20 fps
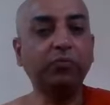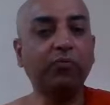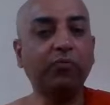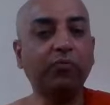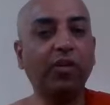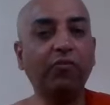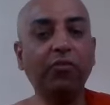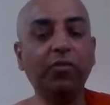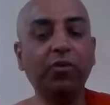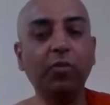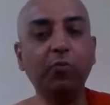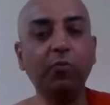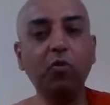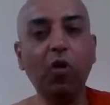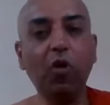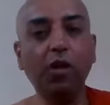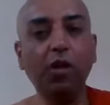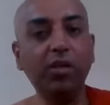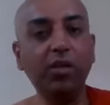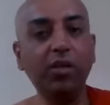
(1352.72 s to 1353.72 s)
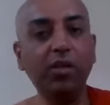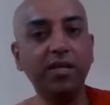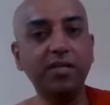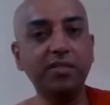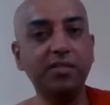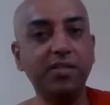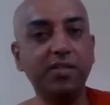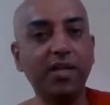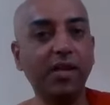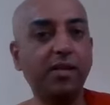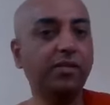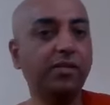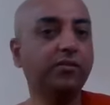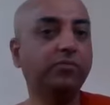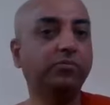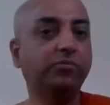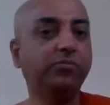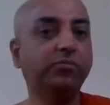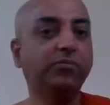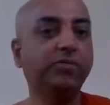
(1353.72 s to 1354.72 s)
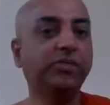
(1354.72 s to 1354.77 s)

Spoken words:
If you remove all the legs, then